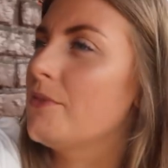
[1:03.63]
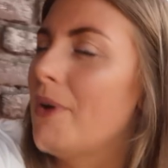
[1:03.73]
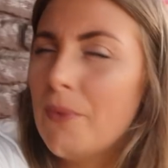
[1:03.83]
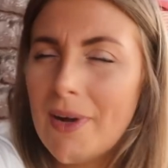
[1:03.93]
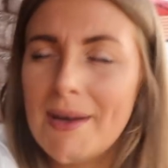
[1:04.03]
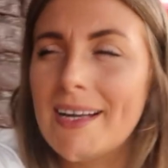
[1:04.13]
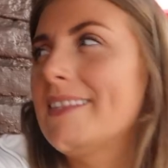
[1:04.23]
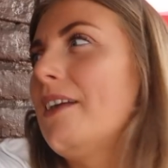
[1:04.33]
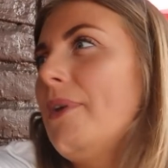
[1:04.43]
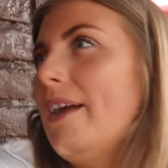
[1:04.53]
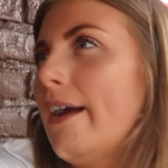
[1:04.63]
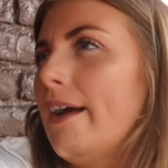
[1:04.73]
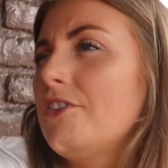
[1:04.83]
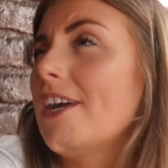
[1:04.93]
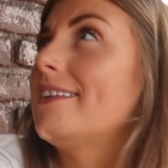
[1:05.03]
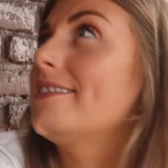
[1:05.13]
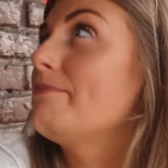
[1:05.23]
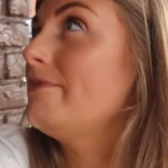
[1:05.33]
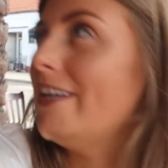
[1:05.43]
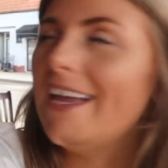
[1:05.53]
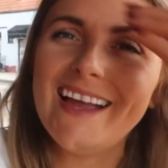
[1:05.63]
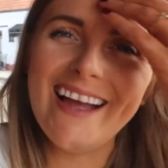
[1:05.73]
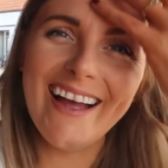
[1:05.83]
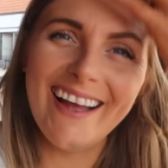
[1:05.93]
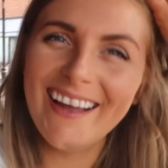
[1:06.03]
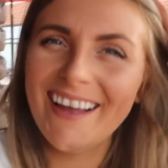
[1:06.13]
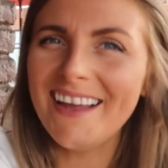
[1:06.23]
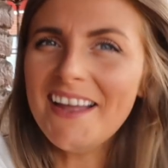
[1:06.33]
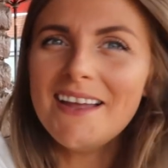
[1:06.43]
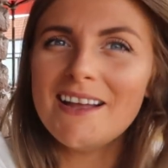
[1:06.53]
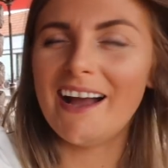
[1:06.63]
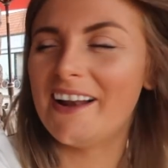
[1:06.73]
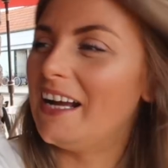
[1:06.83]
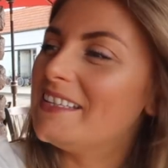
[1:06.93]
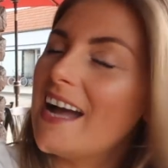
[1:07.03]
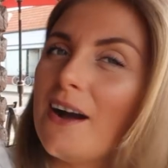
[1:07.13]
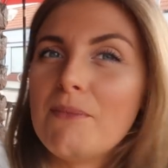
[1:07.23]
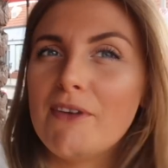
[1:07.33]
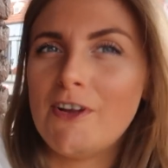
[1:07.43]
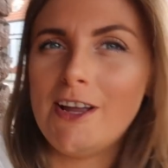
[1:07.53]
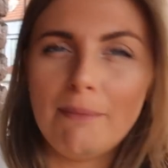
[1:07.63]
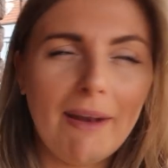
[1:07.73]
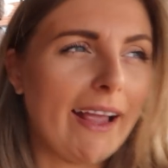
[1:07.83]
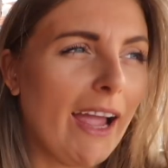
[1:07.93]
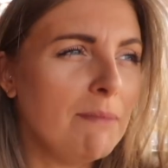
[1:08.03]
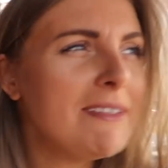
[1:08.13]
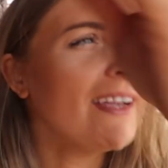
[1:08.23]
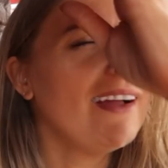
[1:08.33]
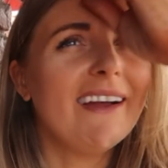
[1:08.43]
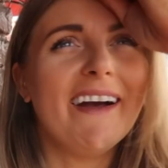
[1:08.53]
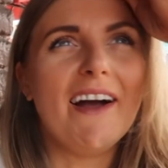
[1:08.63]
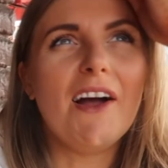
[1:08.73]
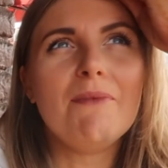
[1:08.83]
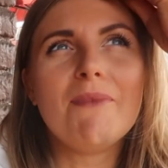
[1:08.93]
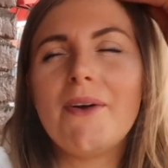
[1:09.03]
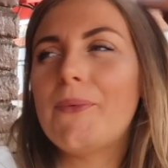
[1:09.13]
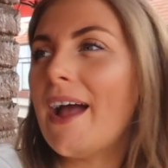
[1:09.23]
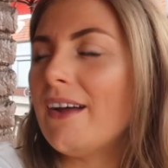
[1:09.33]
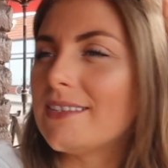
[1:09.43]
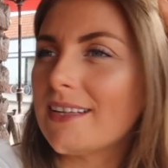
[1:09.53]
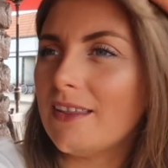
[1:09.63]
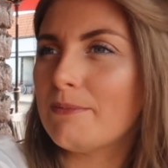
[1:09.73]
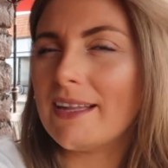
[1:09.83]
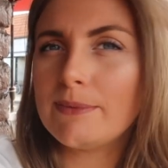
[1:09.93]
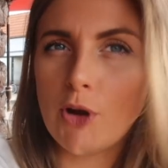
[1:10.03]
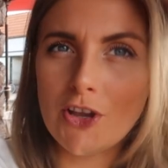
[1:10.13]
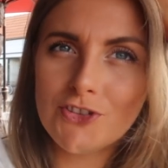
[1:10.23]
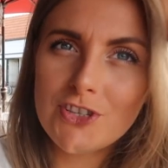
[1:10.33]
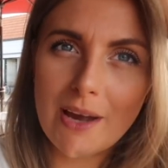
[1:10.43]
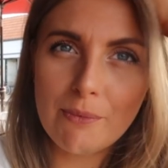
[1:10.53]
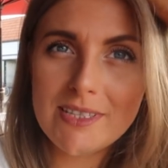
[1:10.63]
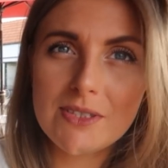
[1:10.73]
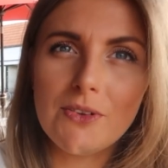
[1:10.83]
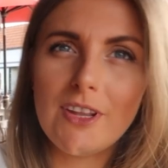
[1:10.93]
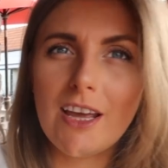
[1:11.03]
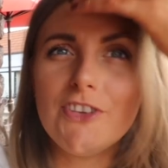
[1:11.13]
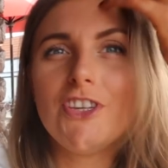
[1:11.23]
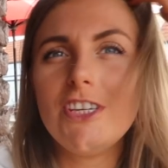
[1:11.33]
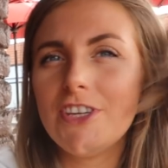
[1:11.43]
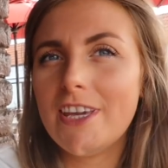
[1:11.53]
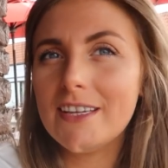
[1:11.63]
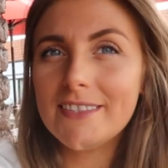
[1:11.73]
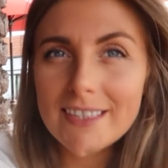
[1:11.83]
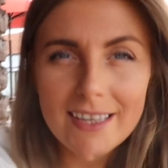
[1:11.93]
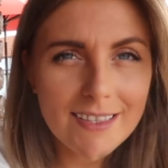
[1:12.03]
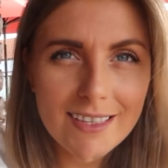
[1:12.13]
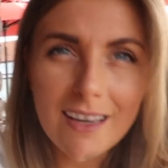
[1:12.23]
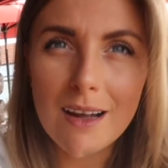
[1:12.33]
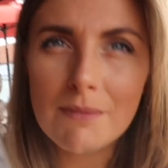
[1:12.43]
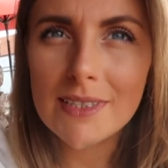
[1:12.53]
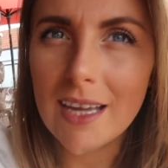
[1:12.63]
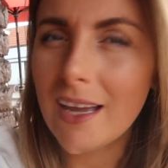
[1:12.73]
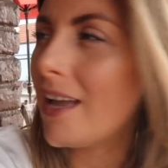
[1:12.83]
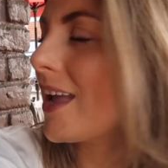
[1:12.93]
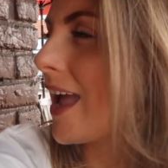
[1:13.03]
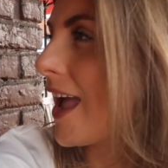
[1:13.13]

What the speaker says: Well, I wanna say we just did. And I sat on my phone to play games. Where's like the best brunch? And we saw that like Gigi had did come here.